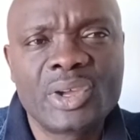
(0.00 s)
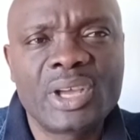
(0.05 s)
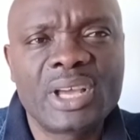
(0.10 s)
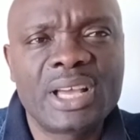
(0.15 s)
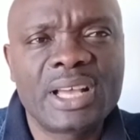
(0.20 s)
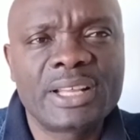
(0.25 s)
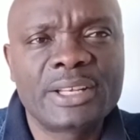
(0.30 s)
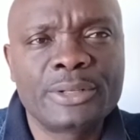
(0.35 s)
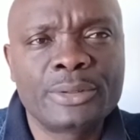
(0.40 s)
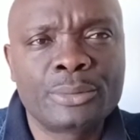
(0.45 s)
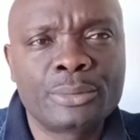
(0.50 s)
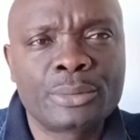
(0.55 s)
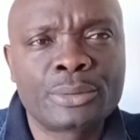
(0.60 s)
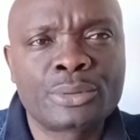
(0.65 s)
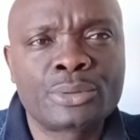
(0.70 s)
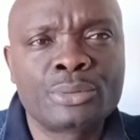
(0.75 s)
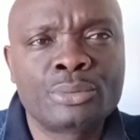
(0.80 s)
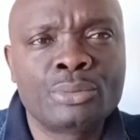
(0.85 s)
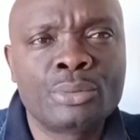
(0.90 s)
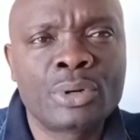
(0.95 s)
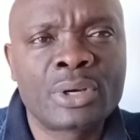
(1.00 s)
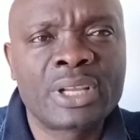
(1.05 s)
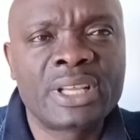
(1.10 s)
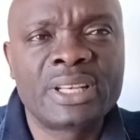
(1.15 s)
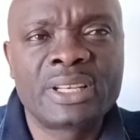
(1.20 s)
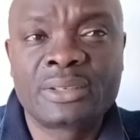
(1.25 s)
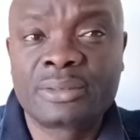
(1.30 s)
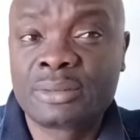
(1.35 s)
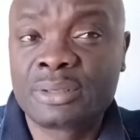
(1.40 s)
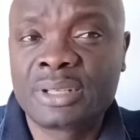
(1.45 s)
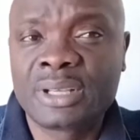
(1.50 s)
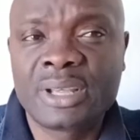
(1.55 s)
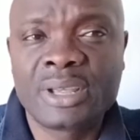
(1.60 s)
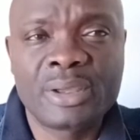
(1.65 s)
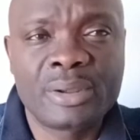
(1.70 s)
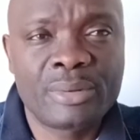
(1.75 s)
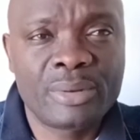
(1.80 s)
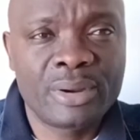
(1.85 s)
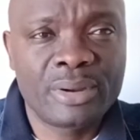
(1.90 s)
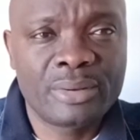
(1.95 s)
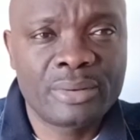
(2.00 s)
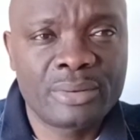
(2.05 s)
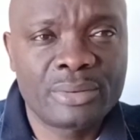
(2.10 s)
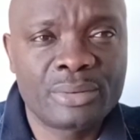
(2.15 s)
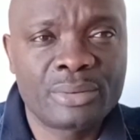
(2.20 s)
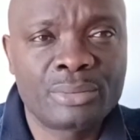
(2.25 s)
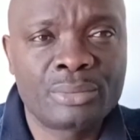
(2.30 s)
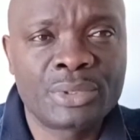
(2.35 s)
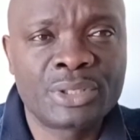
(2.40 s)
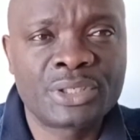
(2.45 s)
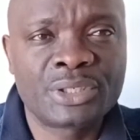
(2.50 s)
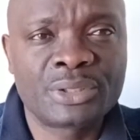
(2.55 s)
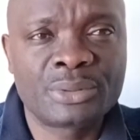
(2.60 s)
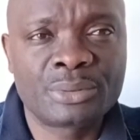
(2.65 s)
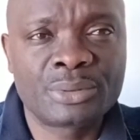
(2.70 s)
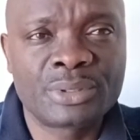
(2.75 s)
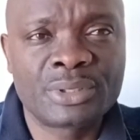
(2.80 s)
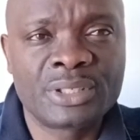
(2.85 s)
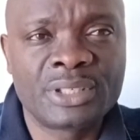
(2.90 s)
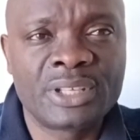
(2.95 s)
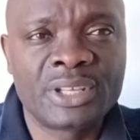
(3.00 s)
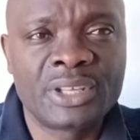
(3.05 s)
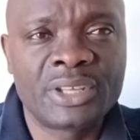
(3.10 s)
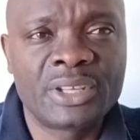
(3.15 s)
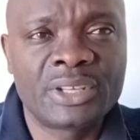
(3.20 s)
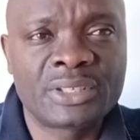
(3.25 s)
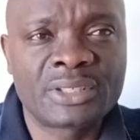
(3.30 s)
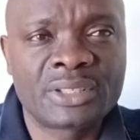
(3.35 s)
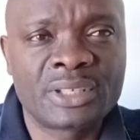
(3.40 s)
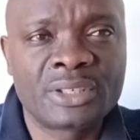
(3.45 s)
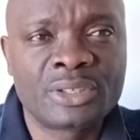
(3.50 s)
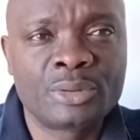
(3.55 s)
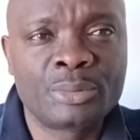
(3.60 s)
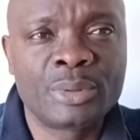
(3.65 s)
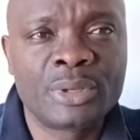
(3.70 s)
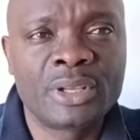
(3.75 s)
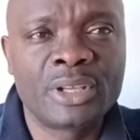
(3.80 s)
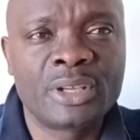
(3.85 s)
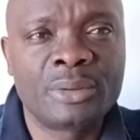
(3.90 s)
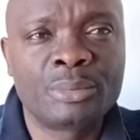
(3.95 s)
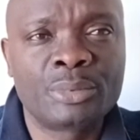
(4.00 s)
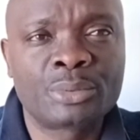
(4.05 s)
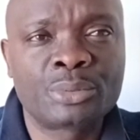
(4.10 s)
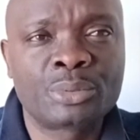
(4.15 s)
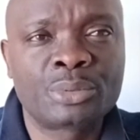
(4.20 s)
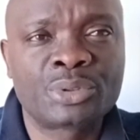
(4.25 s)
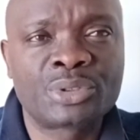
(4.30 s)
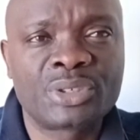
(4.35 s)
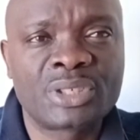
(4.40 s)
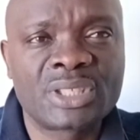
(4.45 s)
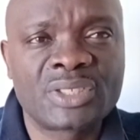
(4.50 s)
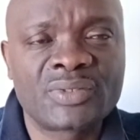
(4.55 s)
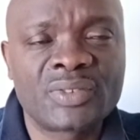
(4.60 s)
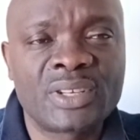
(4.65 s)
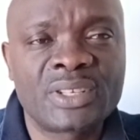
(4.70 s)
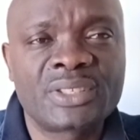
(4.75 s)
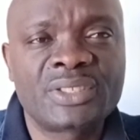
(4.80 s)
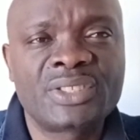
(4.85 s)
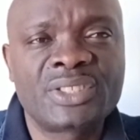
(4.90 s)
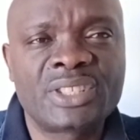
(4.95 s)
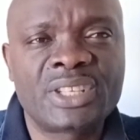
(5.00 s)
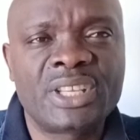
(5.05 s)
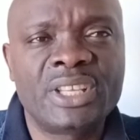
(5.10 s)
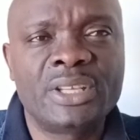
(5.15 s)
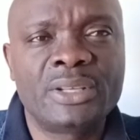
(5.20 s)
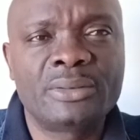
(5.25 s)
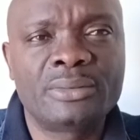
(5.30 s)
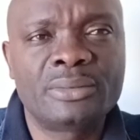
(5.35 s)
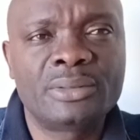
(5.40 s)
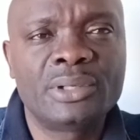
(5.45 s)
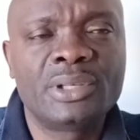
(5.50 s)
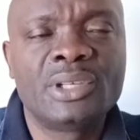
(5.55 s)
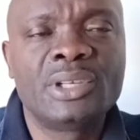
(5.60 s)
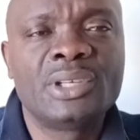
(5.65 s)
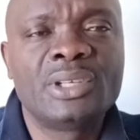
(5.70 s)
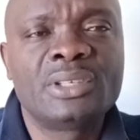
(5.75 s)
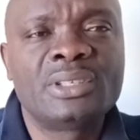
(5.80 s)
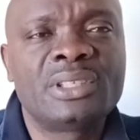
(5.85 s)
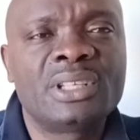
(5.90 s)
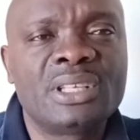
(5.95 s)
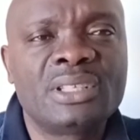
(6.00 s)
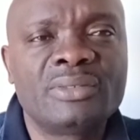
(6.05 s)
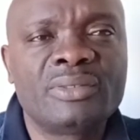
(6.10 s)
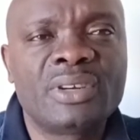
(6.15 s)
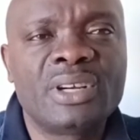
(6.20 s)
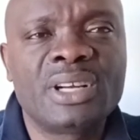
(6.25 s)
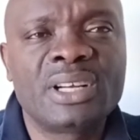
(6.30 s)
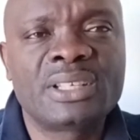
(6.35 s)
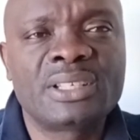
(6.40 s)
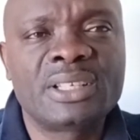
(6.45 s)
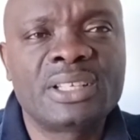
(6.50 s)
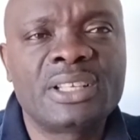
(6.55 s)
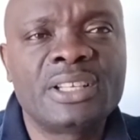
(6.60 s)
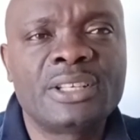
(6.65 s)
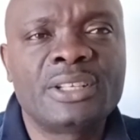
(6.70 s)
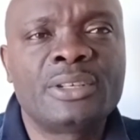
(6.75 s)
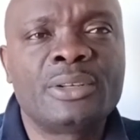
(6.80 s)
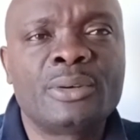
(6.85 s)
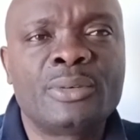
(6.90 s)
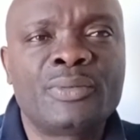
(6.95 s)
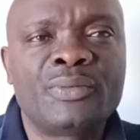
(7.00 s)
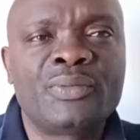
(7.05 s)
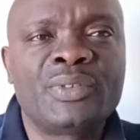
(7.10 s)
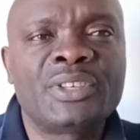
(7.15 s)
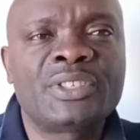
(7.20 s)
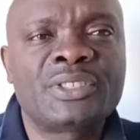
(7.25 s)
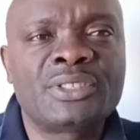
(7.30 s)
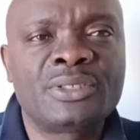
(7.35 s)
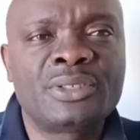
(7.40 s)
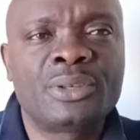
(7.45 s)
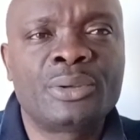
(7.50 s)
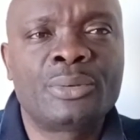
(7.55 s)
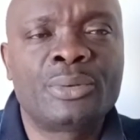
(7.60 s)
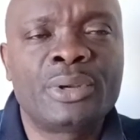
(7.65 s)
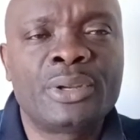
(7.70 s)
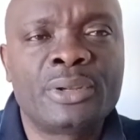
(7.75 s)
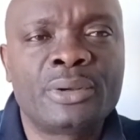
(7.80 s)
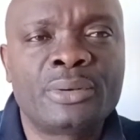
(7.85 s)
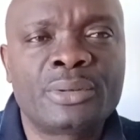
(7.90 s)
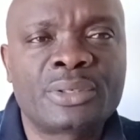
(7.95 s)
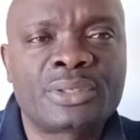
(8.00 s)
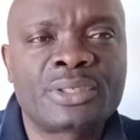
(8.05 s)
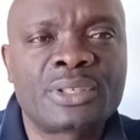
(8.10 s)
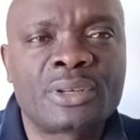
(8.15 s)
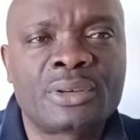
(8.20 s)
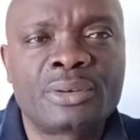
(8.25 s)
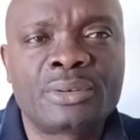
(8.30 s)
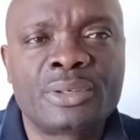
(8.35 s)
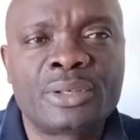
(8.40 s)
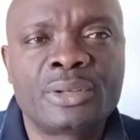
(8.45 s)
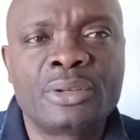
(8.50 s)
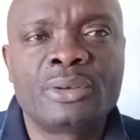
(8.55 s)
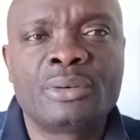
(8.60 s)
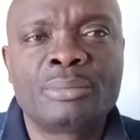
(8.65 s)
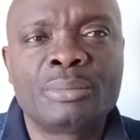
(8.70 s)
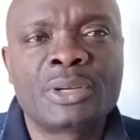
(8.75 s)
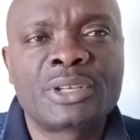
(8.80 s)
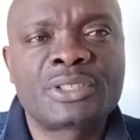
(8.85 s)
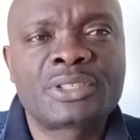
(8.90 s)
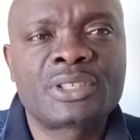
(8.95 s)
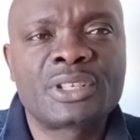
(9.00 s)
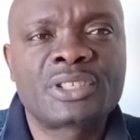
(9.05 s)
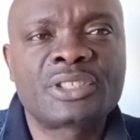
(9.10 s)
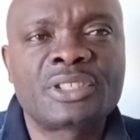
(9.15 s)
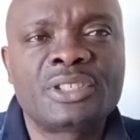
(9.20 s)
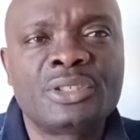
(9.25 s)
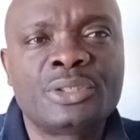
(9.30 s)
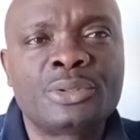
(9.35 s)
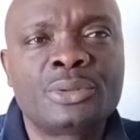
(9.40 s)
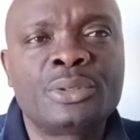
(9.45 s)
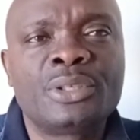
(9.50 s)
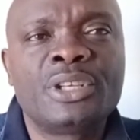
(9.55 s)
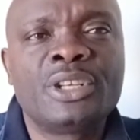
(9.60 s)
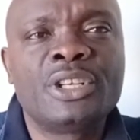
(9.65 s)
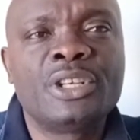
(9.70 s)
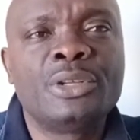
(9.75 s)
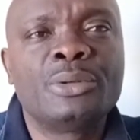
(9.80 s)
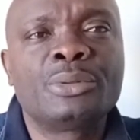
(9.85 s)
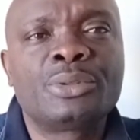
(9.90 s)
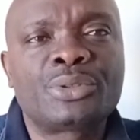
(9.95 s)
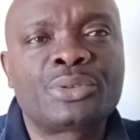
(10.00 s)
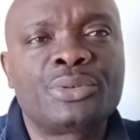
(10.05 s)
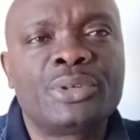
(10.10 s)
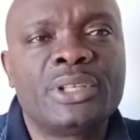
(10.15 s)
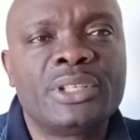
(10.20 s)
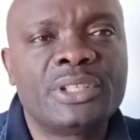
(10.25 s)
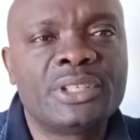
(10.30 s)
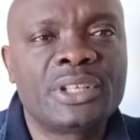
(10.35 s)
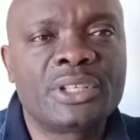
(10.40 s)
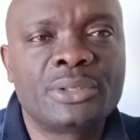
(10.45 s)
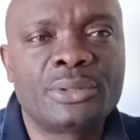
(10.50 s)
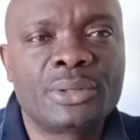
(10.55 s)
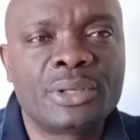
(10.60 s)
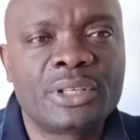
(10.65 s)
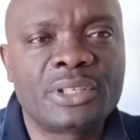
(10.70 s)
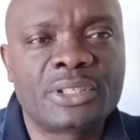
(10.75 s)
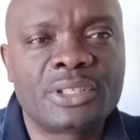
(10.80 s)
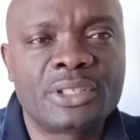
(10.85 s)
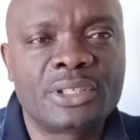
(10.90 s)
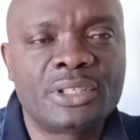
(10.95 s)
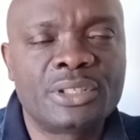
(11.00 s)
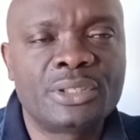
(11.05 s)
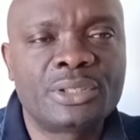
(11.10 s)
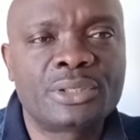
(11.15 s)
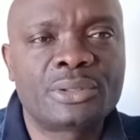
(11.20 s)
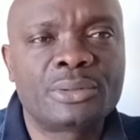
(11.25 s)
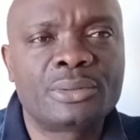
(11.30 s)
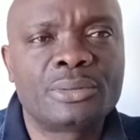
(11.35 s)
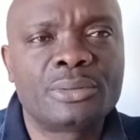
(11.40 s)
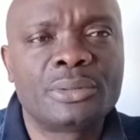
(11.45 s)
and you want to work in another area, which should indicate that you'll be able to transfer the skill that you had in your first degree or your second degree or master's into the new trade that you're getting into.